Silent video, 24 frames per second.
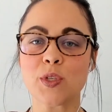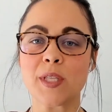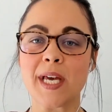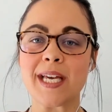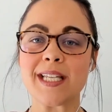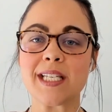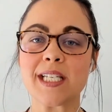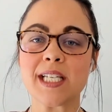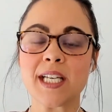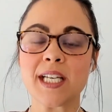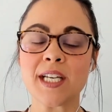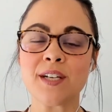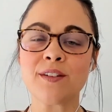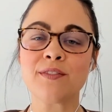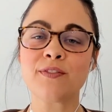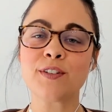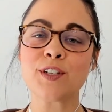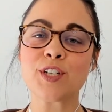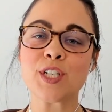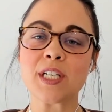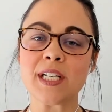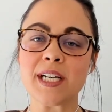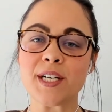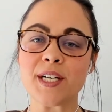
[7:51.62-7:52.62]
that's it
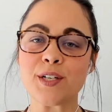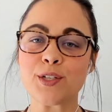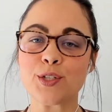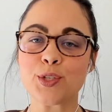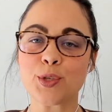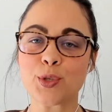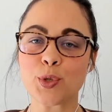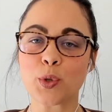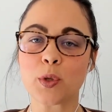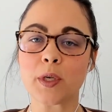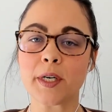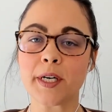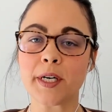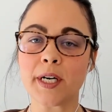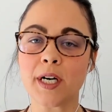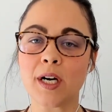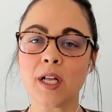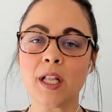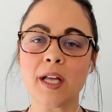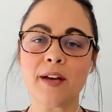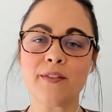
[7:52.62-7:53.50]
for today's tutorial.